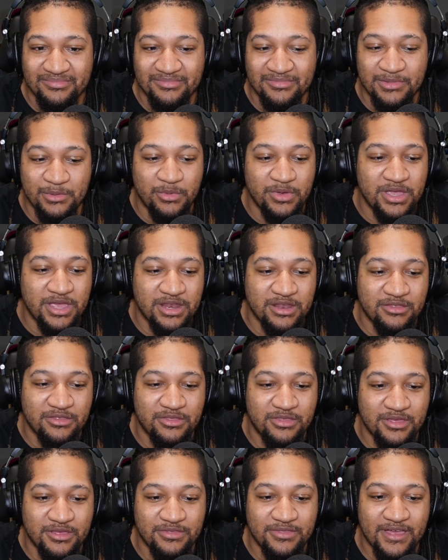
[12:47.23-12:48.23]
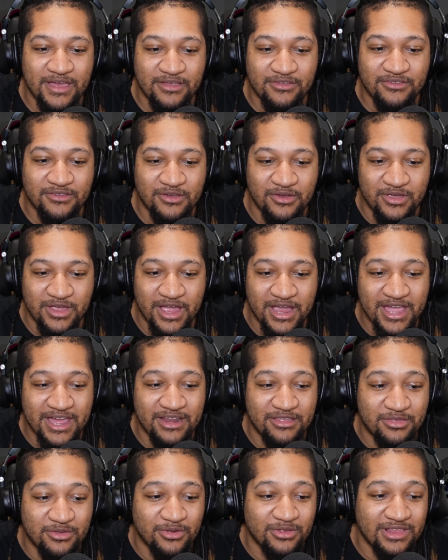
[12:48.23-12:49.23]
Did we get it to 10,000? Oh, y'all got
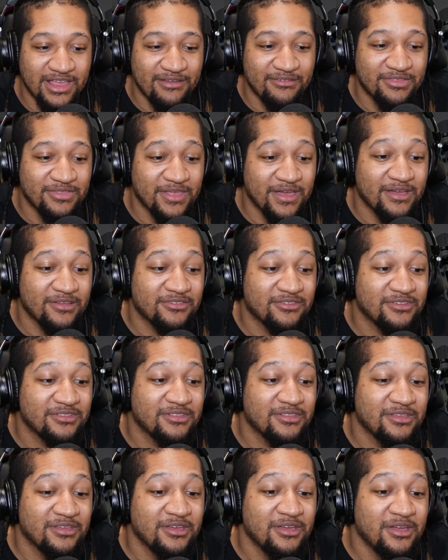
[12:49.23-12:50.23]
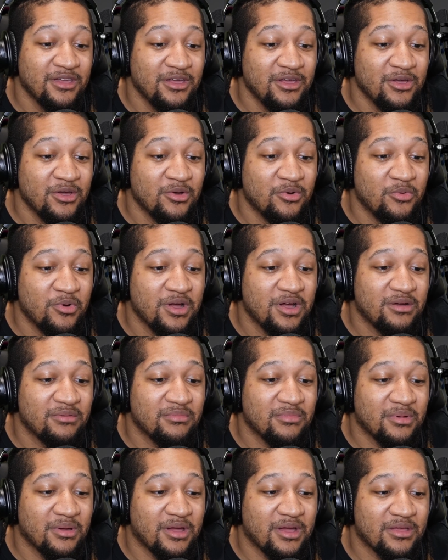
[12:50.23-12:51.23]
it to 11,000. Well,
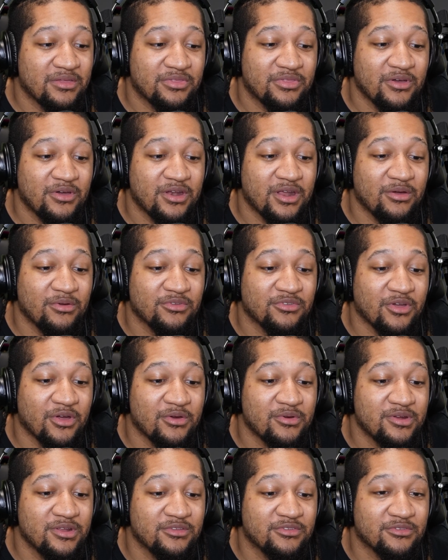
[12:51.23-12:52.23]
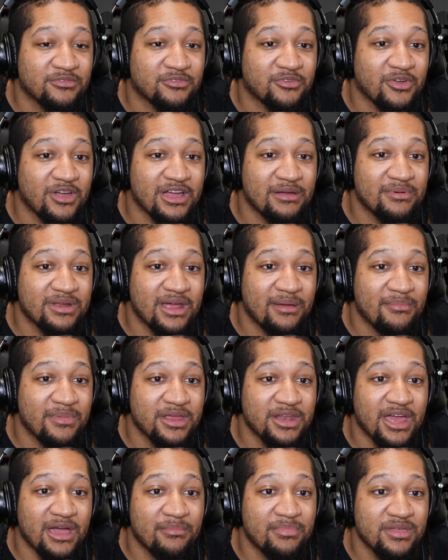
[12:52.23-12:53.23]
I thought I was already subscribed, but I may
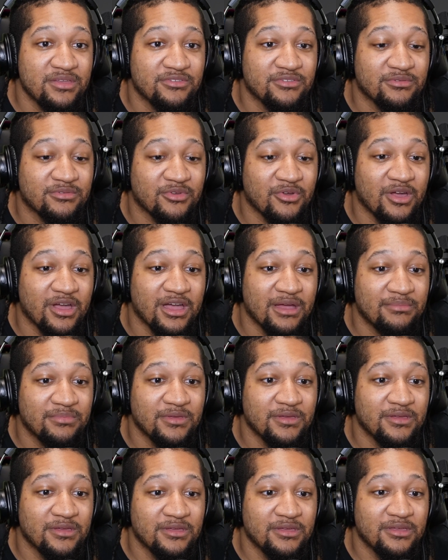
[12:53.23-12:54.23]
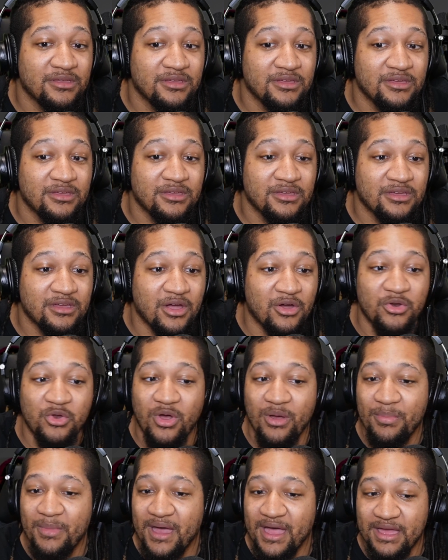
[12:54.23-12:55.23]
not be subscribed. Oh, no,
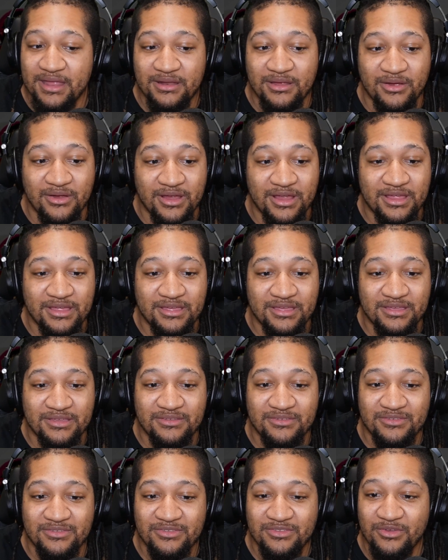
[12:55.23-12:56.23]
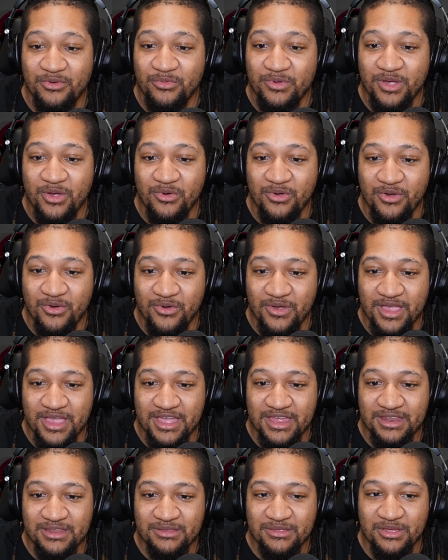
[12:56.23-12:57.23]
I'm not. All right. So we're going to go
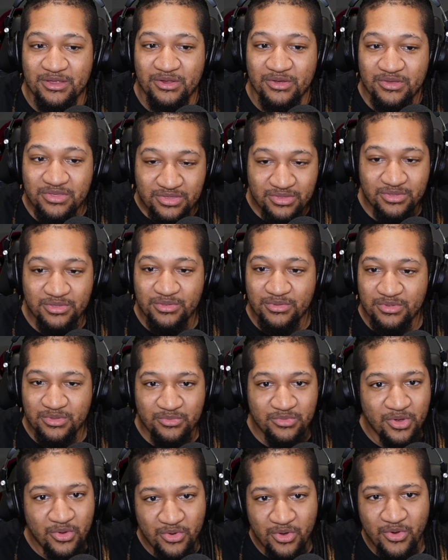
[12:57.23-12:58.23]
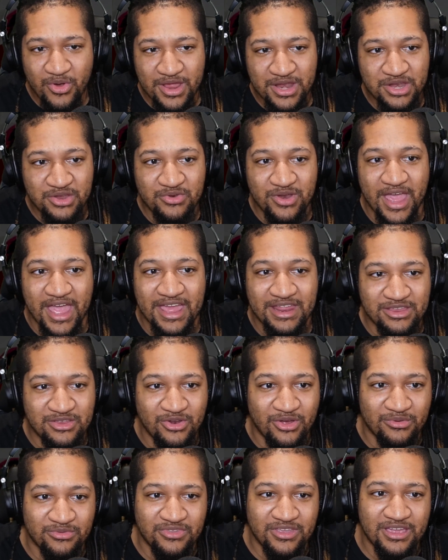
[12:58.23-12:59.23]
ahead, we're going to go ahead and do that. You
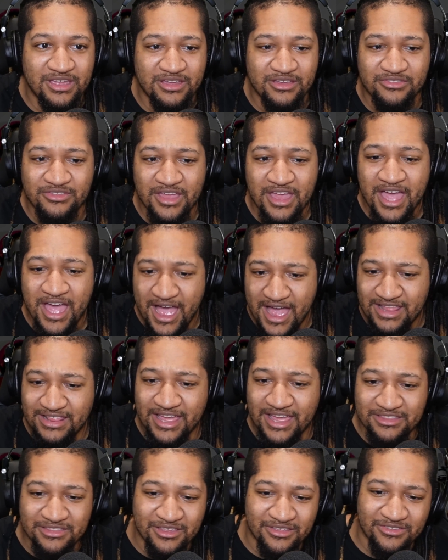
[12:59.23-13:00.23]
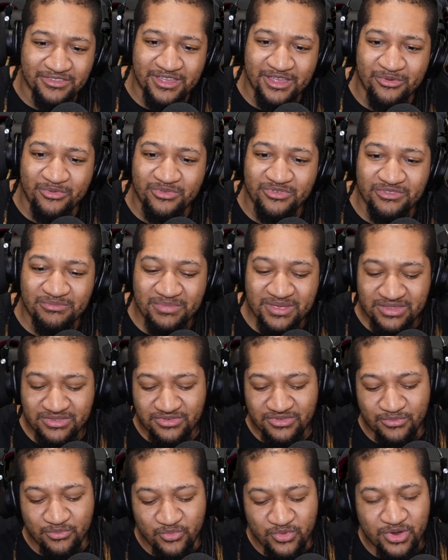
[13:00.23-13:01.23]
know what I'm saying? Because I this. He was spitting
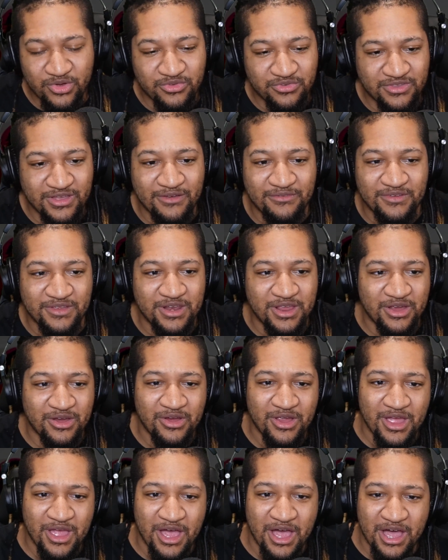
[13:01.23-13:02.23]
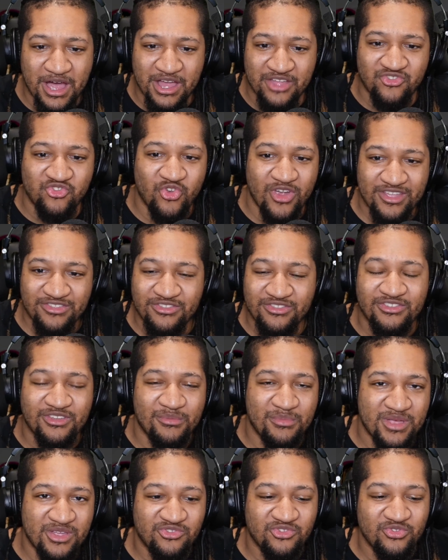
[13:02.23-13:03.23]
some real stuff in there, addressing
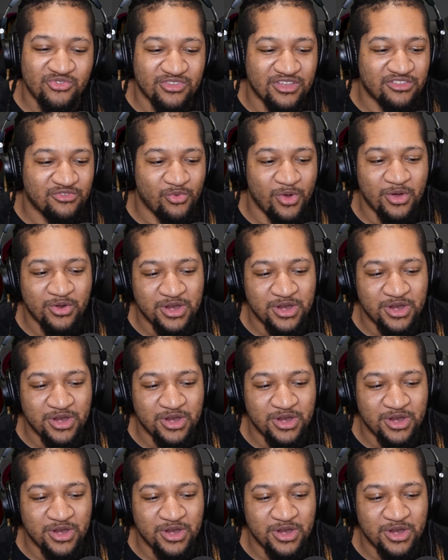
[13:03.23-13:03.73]
some issues as well.